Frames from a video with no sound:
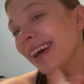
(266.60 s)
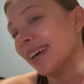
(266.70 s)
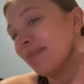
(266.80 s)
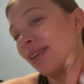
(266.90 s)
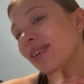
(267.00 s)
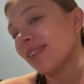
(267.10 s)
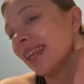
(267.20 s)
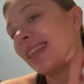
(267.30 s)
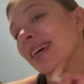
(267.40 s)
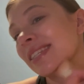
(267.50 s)
um, but if you have
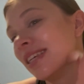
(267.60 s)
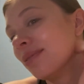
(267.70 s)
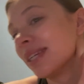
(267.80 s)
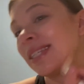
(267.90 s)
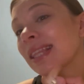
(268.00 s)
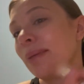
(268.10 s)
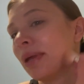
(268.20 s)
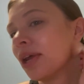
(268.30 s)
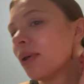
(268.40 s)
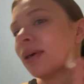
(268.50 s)
anything else that you want to see, let me
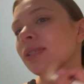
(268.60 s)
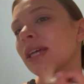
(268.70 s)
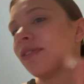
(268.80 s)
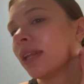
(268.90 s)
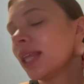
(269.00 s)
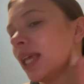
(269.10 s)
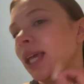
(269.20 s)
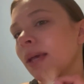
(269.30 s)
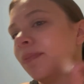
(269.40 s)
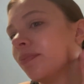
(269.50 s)
know. I will
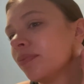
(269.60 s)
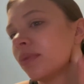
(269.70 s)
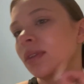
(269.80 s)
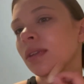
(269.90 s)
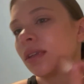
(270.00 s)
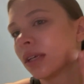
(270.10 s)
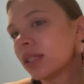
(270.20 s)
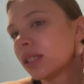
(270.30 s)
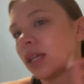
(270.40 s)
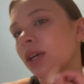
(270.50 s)
definitely
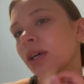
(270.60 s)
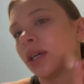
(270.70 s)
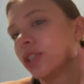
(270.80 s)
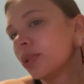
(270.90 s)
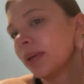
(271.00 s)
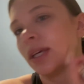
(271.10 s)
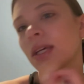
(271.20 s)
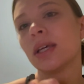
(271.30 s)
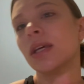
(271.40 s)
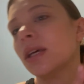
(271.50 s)
consider doing
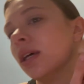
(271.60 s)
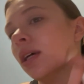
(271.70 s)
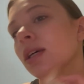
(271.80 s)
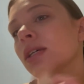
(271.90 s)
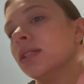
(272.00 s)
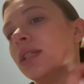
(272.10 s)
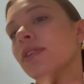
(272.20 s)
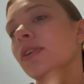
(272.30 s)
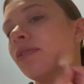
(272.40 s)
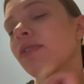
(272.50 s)

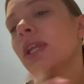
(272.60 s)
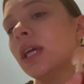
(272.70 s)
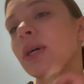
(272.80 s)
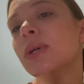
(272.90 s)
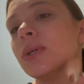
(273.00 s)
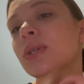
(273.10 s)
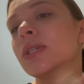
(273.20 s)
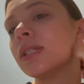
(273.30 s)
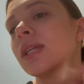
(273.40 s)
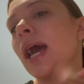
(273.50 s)
different
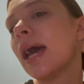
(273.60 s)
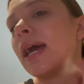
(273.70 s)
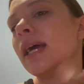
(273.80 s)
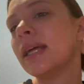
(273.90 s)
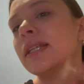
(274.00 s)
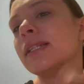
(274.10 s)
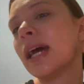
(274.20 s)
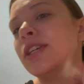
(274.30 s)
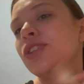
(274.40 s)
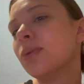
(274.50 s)
videos. And
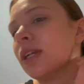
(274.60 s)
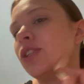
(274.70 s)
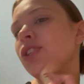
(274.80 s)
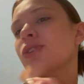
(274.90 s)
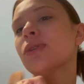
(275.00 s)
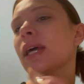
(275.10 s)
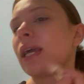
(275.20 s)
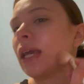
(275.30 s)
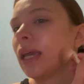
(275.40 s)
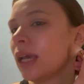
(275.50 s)
I do want to do
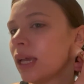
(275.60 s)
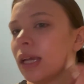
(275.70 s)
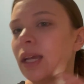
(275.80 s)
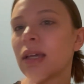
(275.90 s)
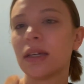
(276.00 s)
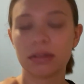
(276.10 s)
like a